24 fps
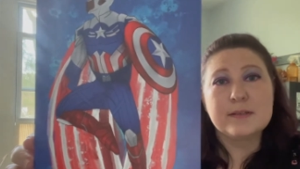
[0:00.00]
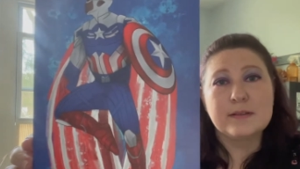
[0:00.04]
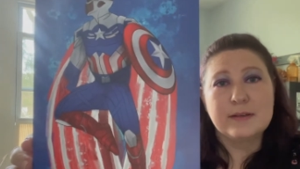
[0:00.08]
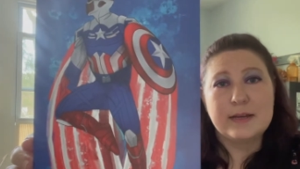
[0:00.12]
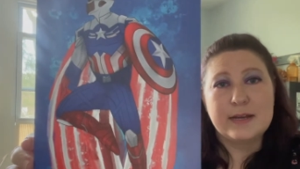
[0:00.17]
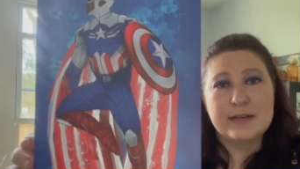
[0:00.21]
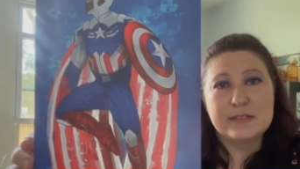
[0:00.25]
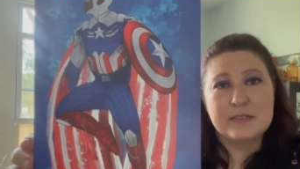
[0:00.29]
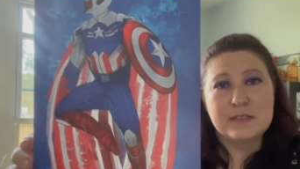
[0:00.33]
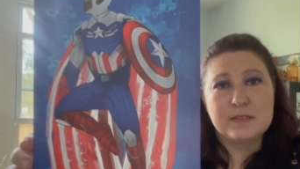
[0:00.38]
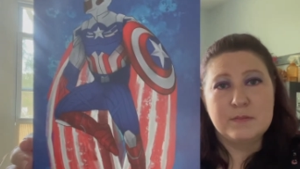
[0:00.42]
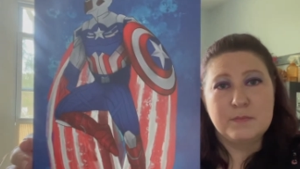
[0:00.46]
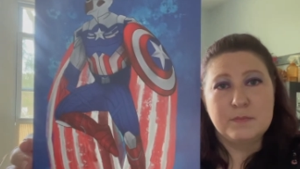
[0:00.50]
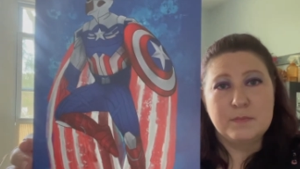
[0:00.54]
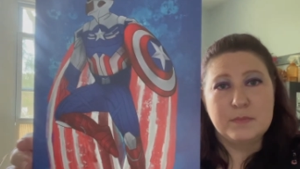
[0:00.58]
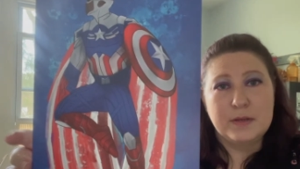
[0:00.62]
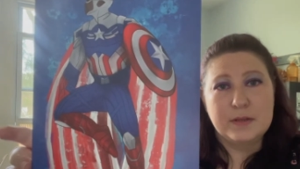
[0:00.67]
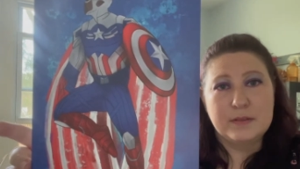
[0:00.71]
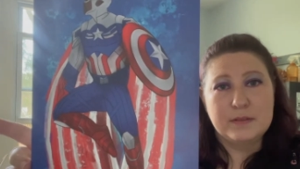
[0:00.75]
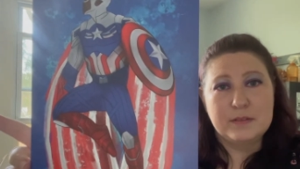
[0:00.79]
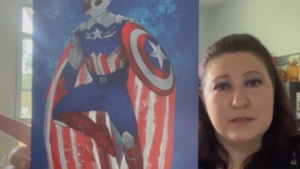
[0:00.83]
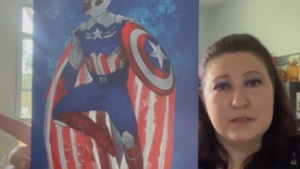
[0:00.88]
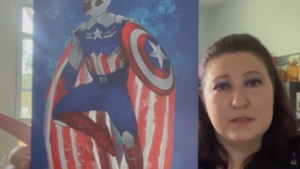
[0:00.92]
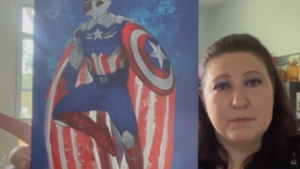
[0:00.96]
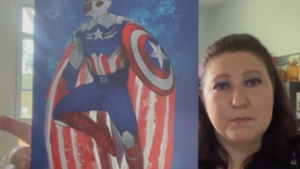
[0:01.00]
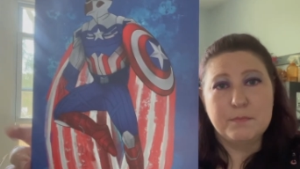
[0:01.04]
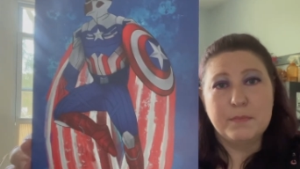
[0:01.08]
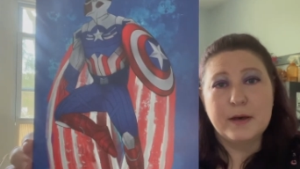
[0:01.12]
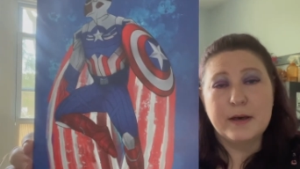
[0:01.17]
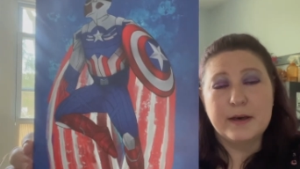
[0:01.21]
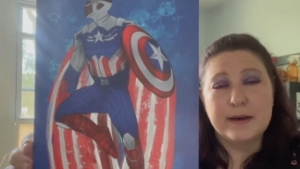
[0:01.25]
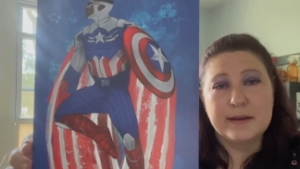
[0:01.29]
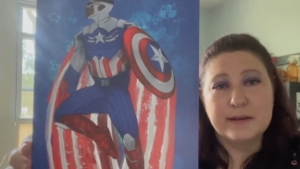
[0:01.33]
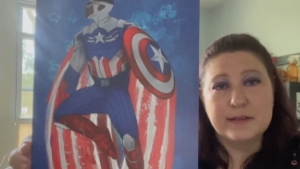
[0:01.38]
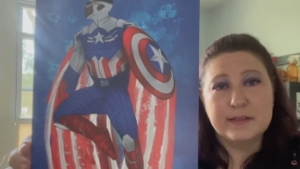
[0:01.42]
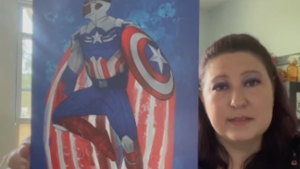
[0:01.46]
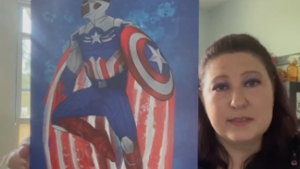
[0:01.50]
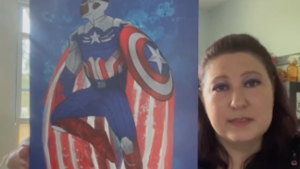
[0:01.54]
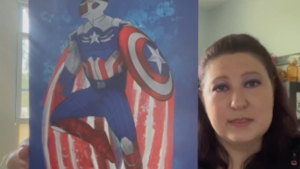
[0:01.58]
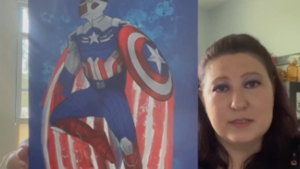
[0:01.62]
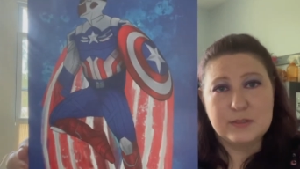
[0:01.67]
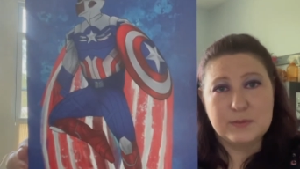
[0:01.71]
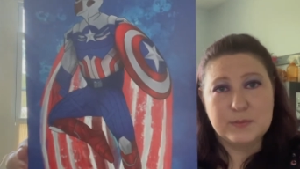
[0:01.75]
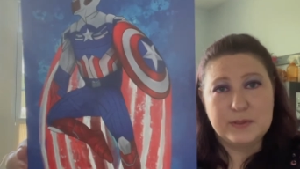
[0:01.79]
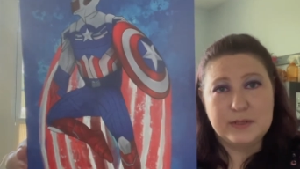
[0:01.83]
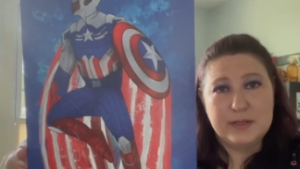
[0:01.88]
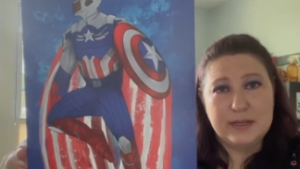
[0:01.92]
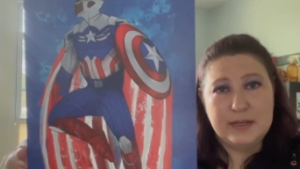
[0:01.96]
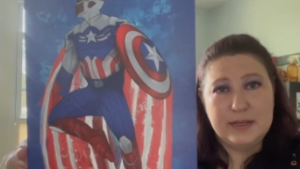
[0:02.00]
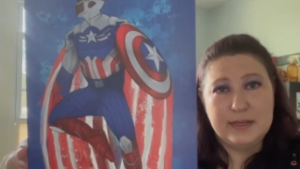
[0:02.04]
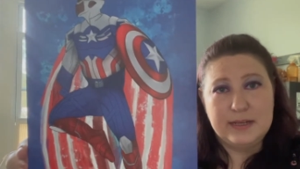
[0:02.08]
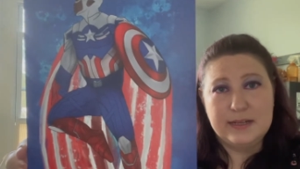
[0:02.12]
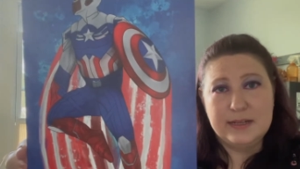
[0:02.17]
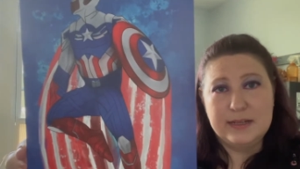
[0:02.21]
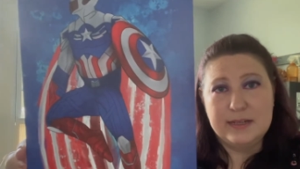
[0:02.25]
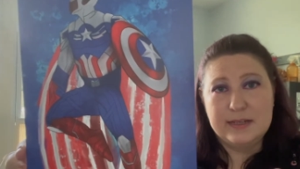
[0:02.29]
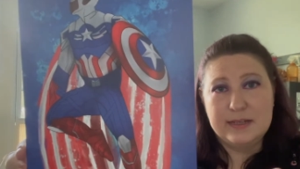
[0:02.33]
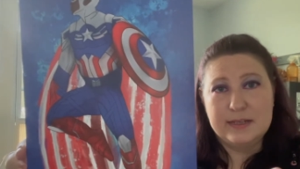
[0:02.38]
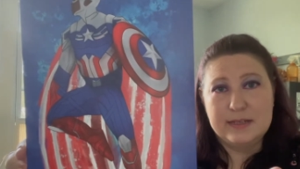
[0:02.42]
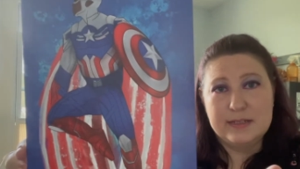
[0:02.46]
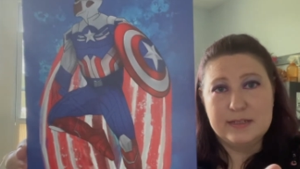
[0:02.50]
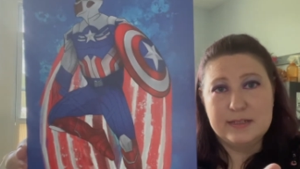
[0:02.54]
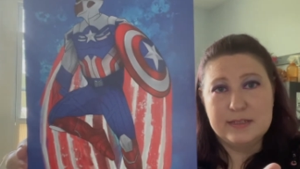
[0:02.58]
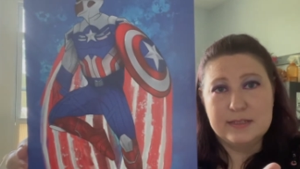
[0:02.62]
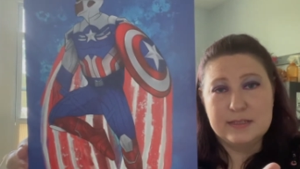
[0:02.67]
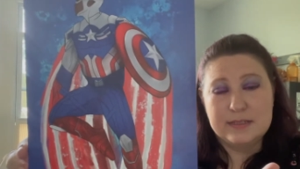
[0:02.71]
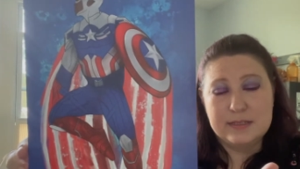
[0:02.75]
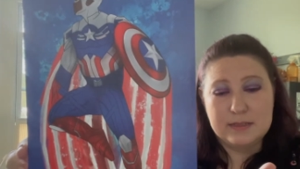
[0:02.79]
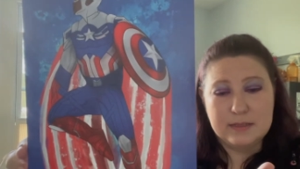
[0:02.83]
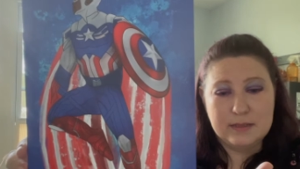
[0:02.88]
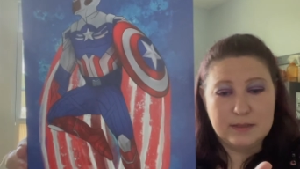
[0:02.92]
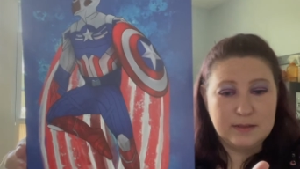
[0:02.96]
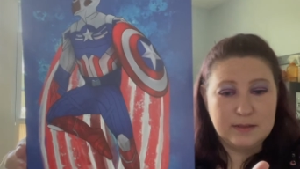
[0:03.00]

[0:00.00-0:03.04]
last month's box. This one is